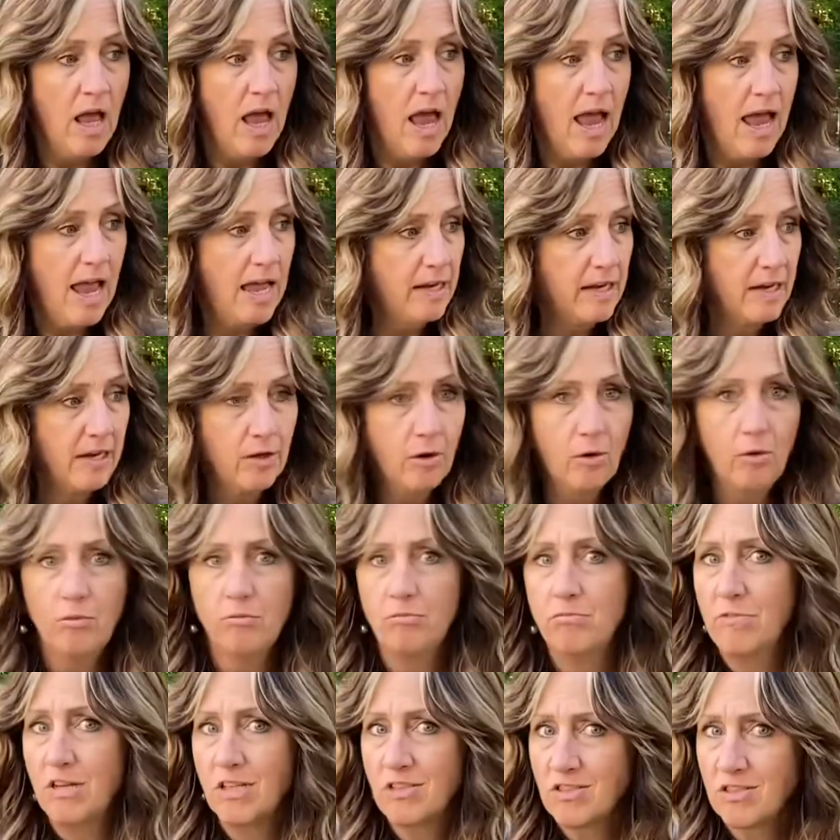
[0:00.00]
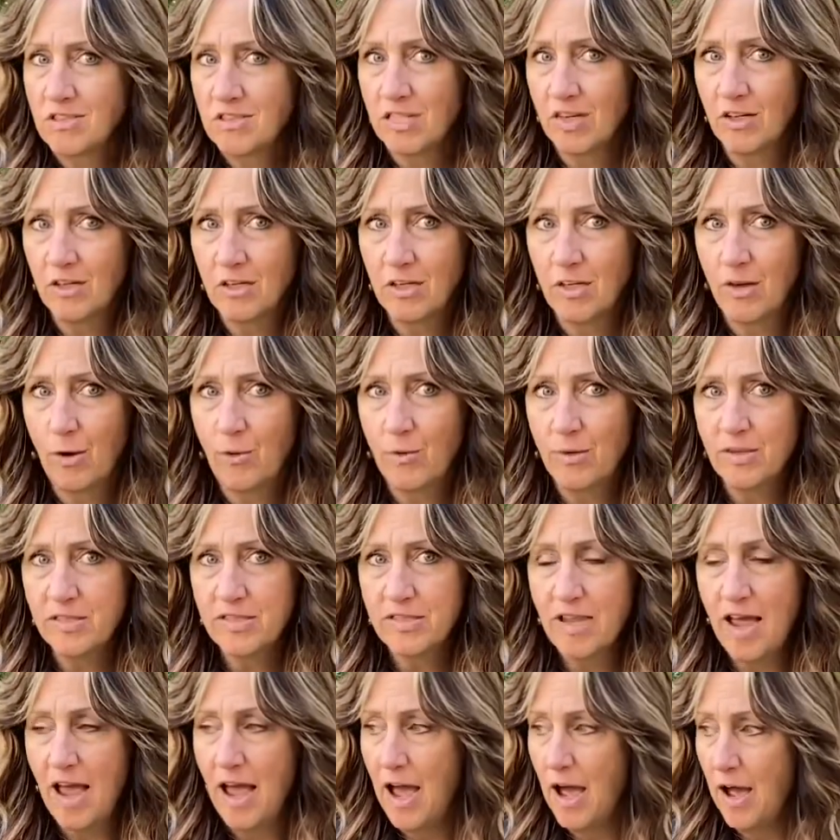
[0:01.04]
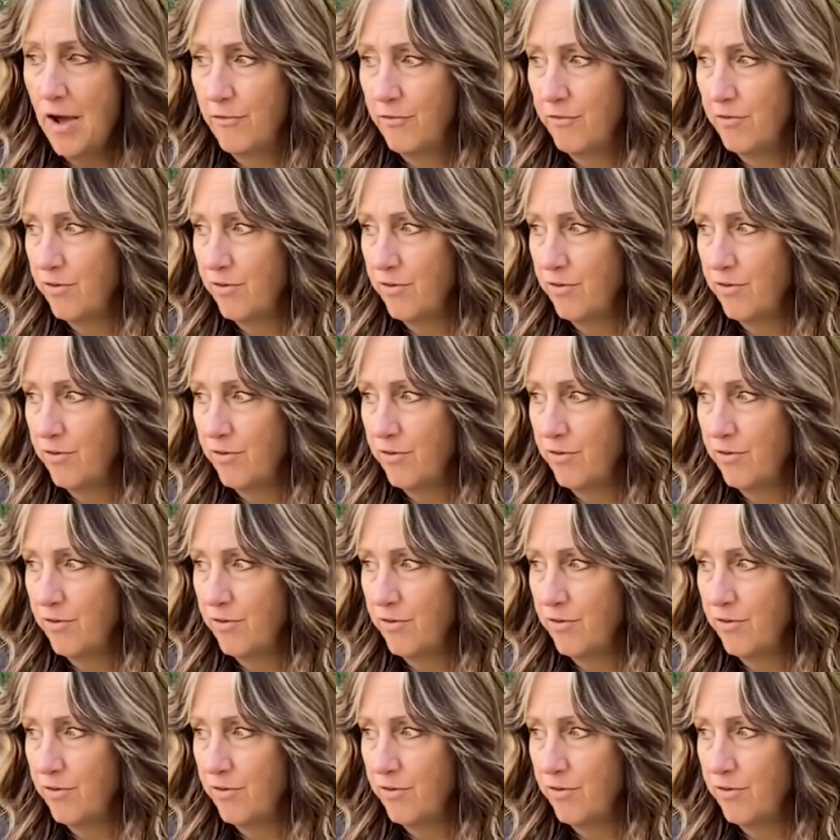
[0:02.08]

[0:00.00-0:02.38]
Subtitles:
And I don't necessarily always have